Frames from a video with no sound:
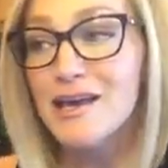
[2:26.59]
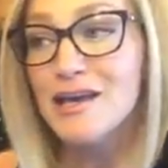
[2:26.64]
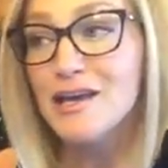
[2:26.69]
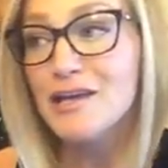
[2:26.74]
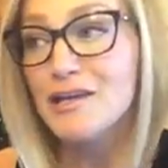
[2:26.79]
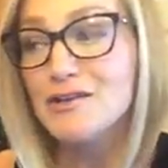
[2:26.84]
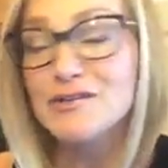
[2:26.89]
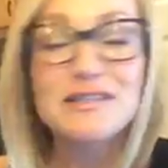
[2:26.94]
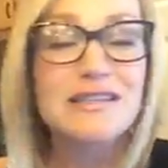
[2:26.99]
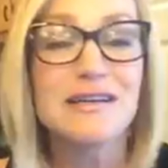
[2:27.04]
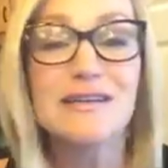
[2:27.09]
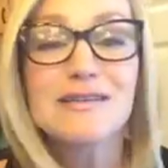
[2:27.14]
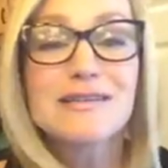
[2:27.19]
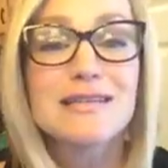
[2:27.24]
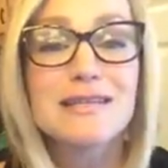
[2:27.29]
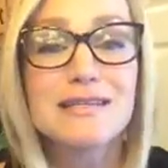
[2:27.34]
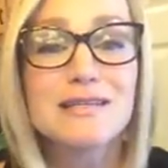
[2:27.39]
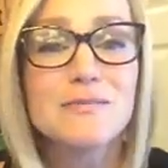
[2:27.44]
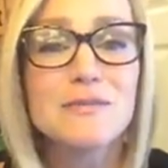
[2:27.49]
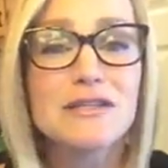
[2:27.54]
your cells
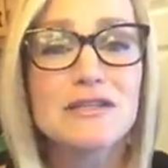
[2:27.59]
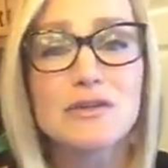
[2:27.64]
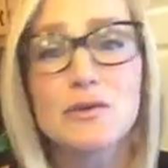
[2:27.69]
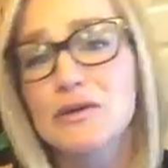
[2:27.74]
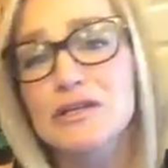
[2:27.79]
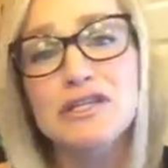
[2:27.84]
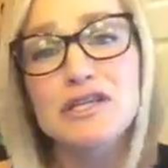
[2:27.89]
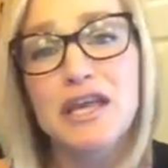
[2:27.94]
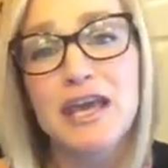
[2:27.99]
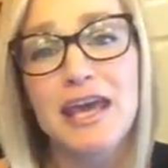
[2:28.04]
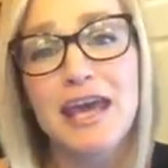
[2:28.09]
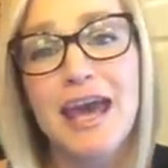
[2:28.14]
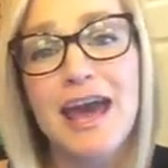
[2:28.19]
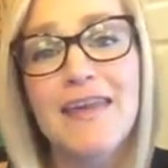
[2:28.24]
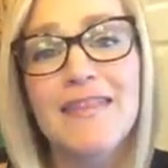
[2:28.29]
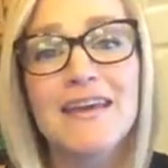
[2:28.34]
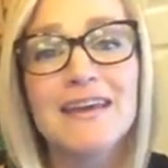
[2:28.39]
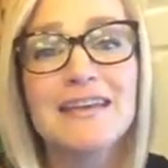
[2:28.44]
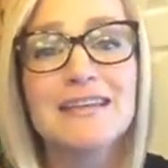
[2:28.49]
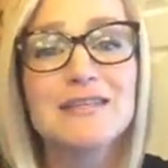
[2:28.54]
need to be squishy, and
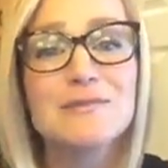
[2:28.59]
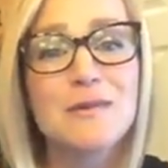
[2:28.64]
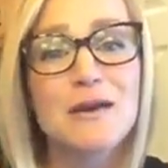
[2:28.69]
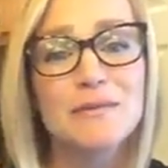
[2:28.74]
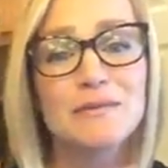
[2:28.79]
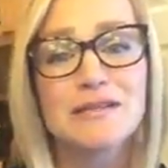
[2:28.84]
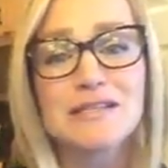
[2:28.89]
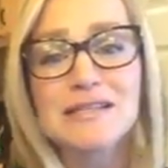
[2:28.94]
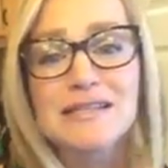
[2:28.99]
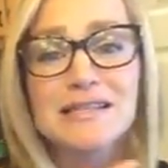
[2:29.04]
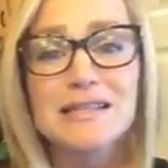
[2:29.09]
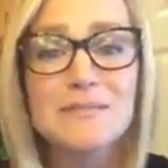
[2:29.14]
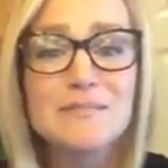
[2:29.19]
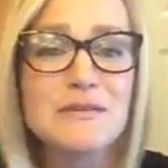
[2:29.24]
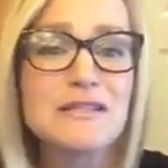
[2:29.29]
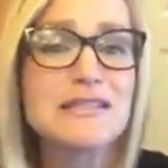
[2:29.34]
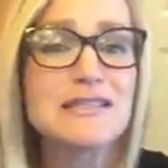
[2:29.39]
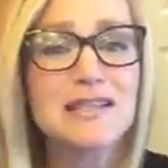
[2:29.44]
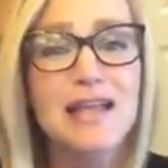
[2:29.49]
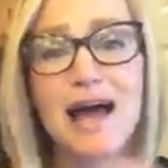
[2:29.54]
they need to be able to slip
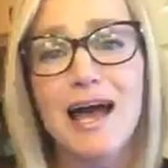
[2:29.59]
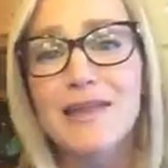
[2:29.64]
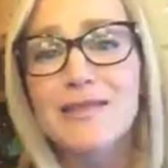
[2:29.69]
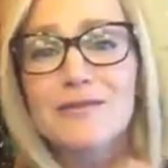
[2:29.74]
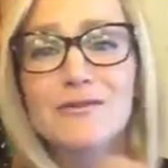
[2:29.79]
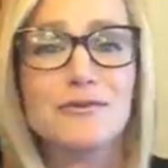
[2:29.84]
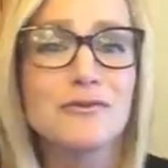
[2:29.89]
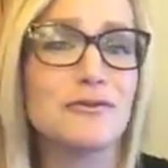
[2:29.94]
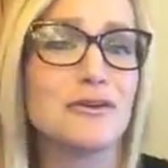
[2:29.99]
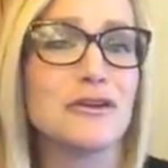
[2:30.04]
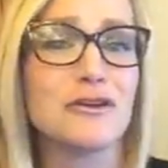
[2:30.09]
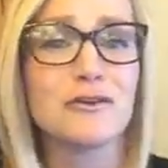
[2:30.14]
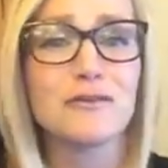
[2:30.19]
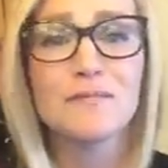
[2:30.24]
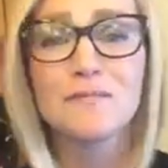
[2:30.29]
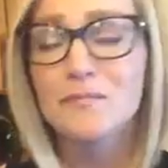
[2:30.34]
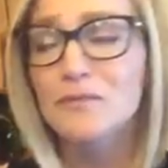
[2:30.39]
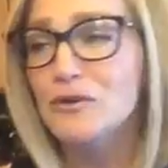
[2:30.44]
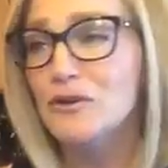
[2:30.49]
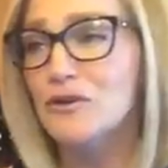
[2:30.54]
and slide through
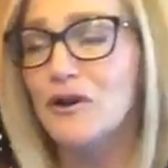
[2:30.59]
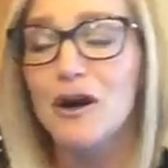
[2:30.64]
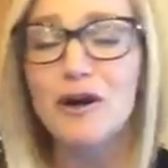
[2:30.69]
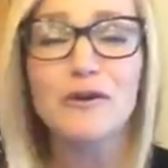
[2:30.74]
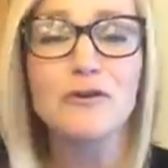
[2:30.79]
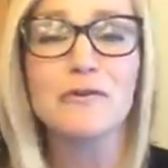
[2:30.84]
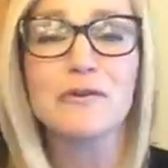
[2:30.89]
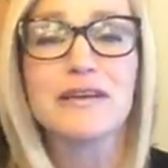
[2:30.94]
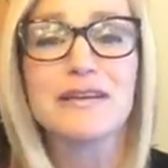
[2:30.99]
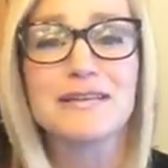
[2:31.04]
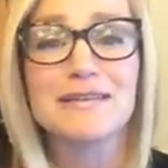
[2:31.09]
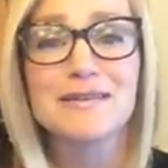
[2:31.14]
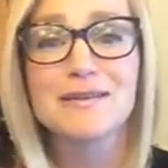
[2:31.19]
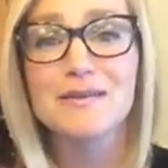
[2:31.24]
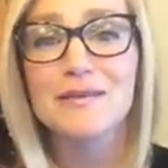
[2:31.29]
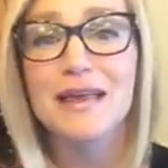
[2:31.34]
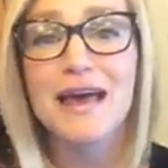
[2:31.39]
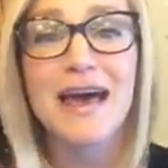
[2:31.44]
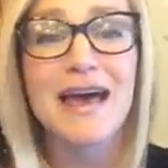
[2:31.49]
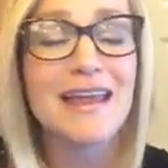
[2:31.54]
your arteries so
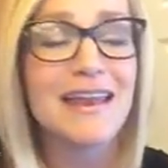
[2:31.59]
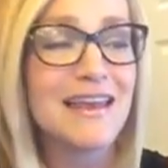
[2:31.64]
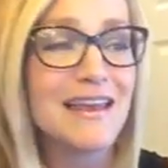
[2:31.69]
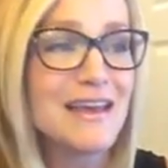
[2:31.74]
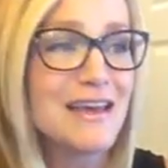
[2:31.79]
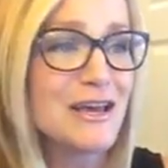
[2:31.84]
that